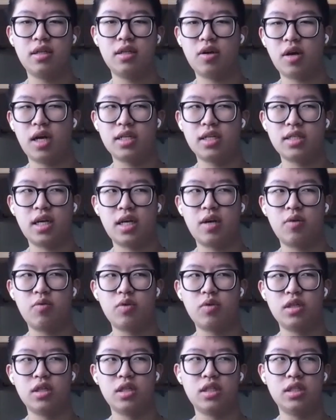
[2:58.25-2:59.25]
as I
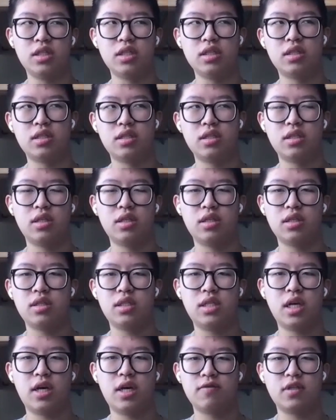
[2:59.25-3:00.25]
really
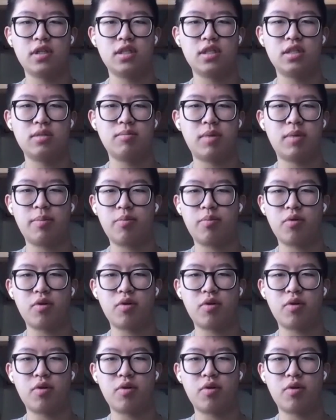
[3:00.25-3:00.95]
delved into my